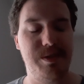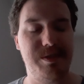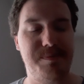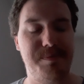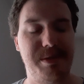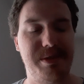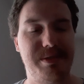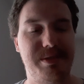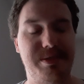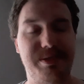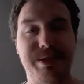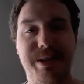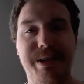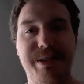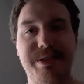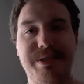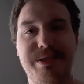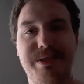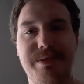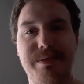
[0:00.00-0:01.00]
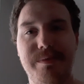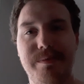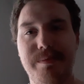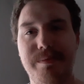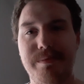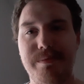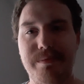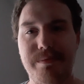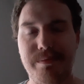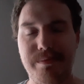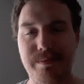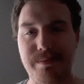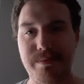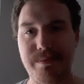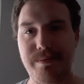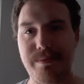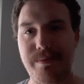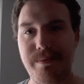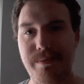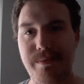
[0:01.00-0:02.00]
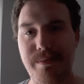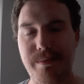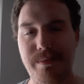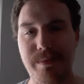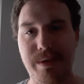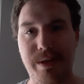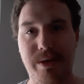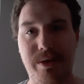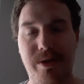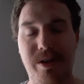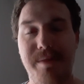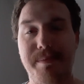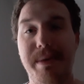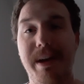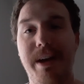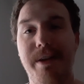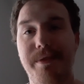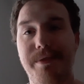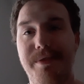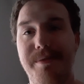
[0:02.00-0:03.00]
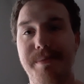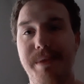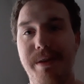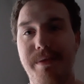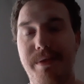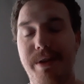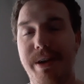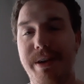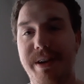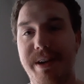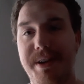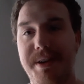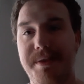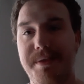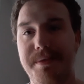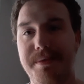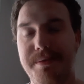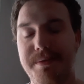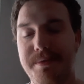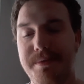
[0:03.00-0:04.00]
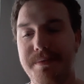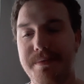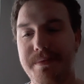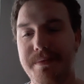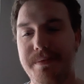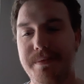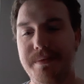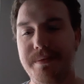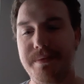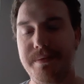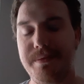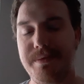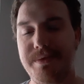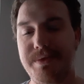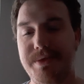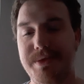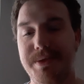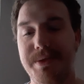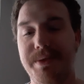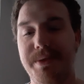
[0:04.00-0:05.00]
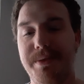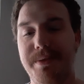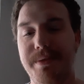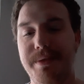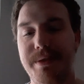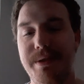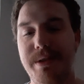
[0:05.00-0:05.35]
been such a hard battle for me right now to